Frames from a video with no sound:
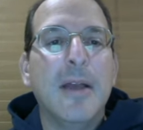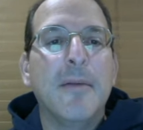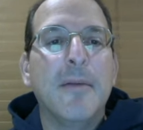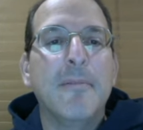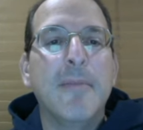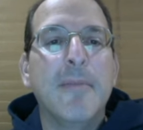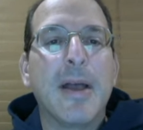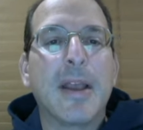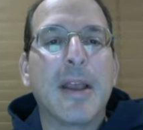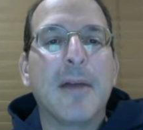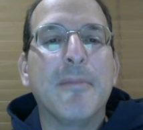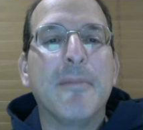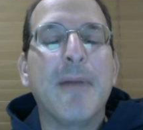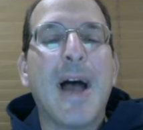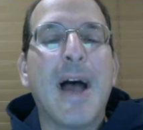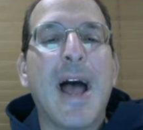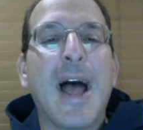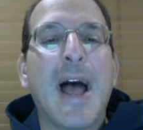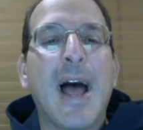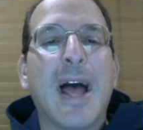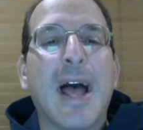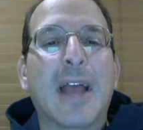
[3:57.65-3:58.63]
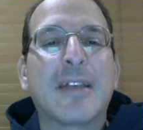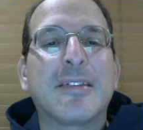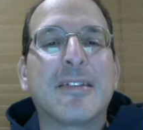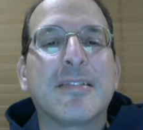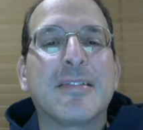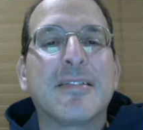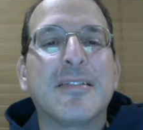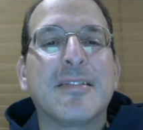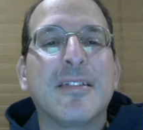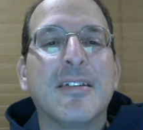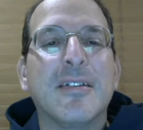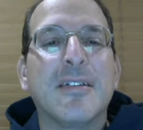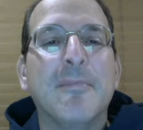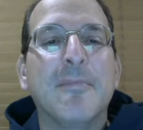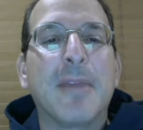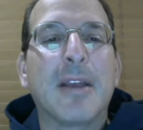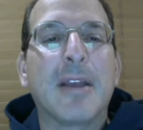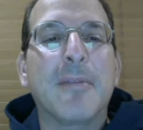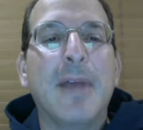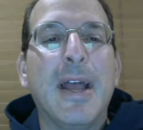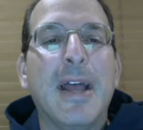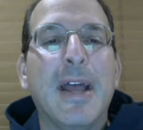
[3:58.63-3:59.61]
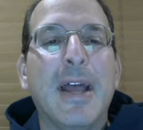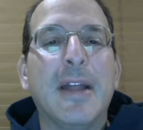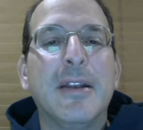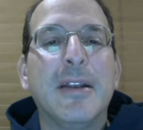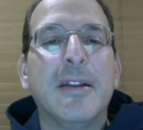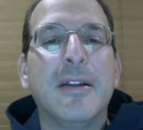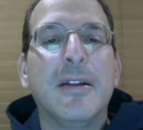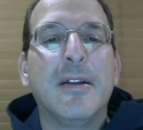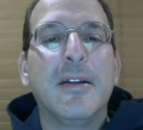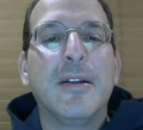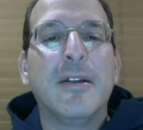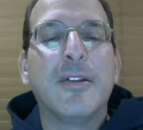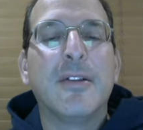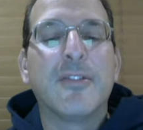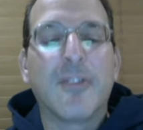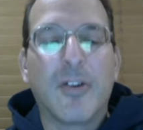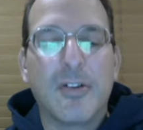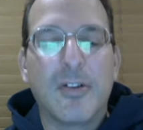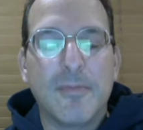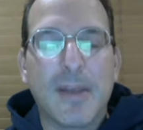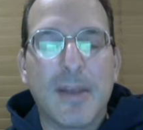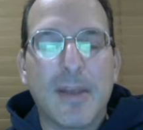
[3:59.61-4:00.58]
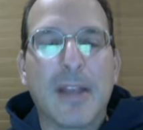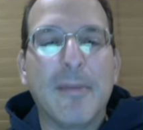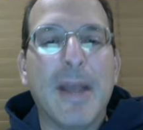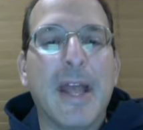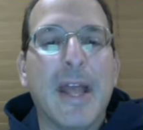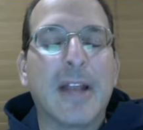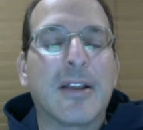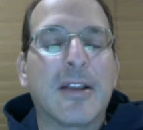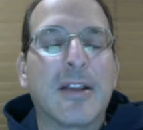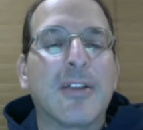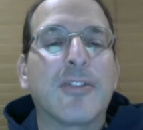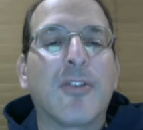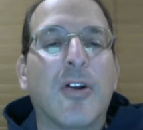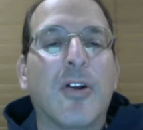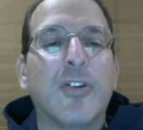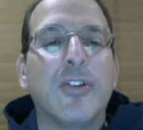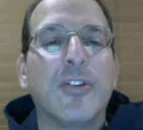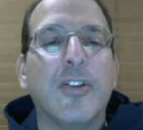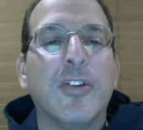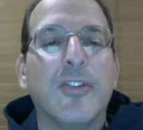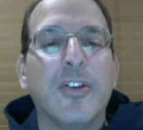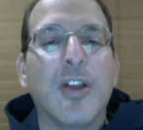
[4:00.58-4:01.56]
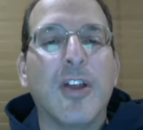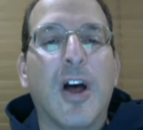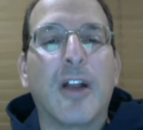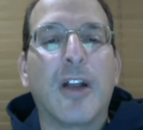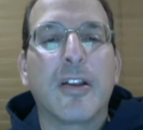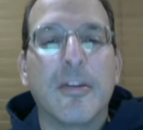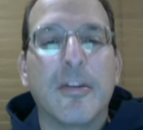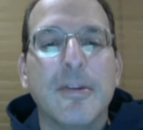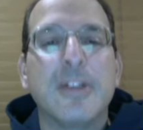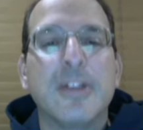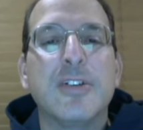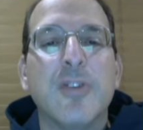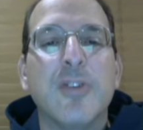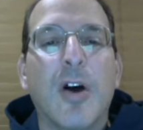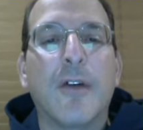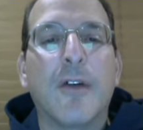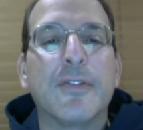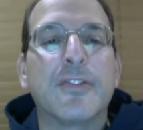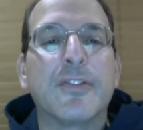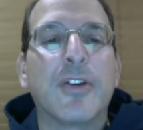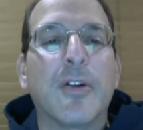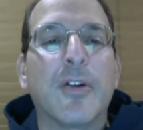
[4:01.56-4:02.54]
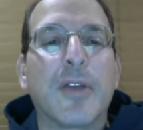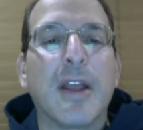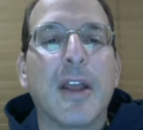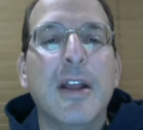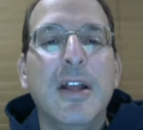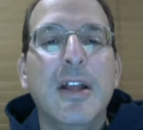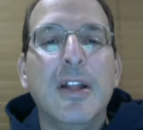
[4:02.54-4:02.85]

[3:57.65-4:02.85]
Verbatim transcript: Mega Max, Mega Man? Sergeant Mega Man, because Sergeant is a non commissioned officer. Okay.